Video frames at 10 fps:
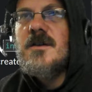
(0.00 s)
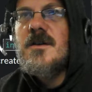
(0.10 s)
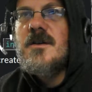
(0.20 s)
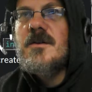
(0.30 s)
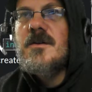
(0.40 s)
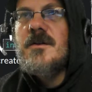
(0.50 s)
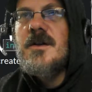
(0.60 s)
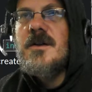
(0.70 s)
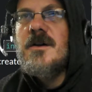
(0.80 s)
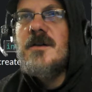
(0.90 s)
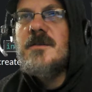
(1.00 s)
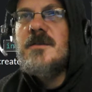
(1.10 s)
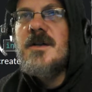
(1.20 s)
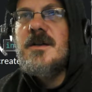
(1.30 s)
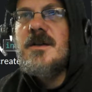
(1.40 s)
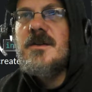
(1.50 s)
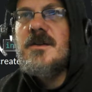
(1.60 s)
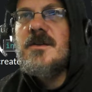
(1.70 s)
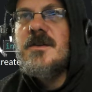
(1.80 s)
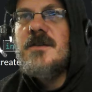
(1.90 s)
read, update, and
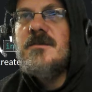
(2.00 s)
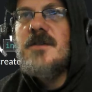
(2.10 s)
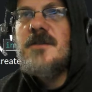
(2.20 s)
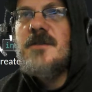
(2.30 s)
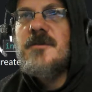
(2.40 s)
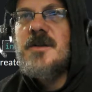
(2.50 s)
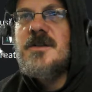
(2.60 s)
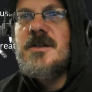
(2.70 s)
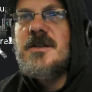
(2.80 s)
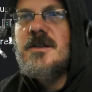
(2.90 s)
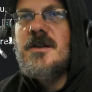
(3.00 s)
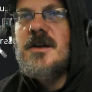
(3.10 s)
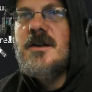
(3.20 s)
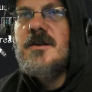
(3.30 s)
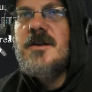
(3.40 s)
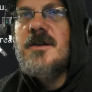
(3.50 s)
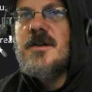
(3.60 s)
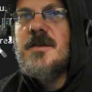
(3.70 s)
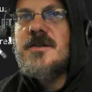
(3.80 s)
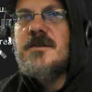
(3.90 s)
delete information in and out of your
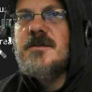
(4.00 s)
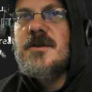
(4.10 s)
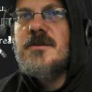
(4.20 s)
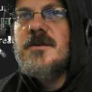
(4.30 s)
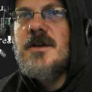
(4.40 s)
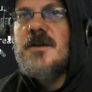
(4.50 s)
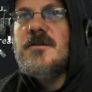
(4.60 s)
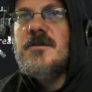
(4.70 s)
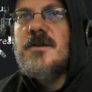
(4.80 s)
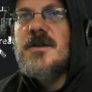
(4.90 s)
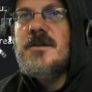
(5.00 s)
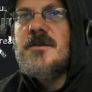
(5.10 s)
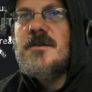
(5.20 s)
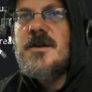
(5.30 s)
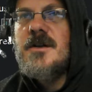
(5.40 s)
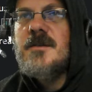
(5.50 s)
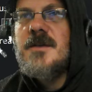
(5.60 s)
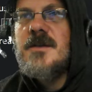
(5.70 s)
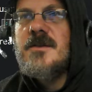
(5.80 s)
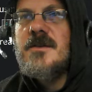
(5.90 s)
database. Here we go. Create, read,
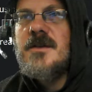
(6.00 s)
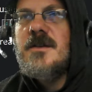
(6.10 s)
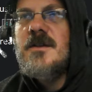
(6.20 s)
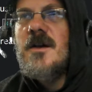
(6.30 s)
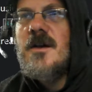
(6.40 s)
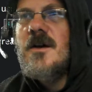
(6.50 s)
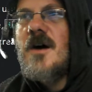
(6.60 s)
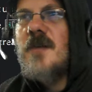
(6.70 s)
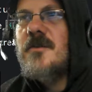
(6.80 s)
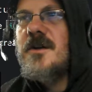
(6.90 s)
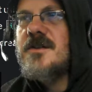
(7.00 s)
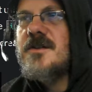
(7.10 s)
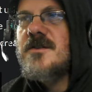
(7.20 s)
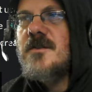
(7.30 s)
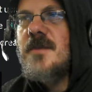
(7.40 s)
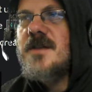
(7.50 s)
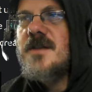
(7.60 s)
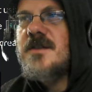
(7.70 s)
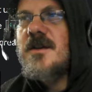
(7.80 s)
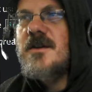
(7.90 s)
update, delete operations are the
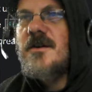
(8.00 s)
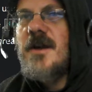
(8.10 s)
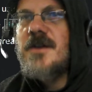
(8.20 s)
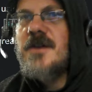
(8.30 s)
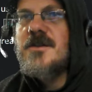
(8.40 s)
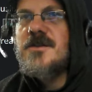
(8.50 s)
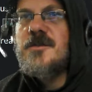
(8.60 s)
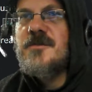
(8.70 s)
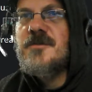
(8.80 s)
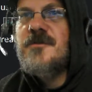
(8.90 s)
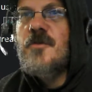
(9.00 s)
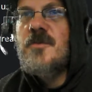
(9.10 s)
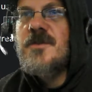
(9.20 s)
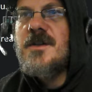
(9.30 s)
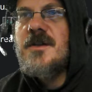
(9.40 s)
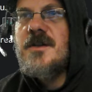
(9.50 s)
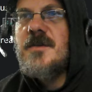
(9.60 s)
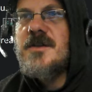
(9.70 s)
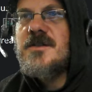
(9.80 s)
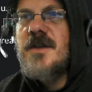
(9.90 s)
basic interactions you perform with the
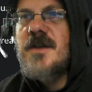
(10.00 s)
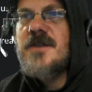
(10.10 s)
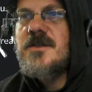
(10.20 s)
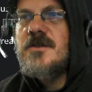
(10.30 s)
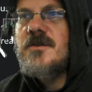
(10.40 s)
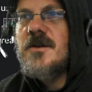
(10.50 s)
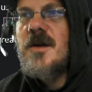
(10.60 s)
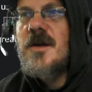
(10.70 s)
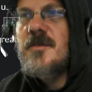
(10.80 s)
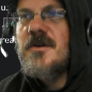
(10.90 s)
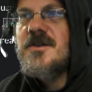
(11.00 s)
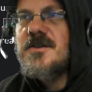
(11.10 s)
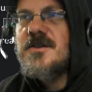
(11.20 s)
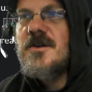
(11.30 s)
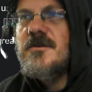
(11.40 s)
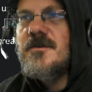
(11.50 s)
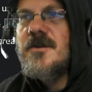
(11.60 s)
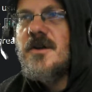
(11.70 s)
database. To execute CRUD operations over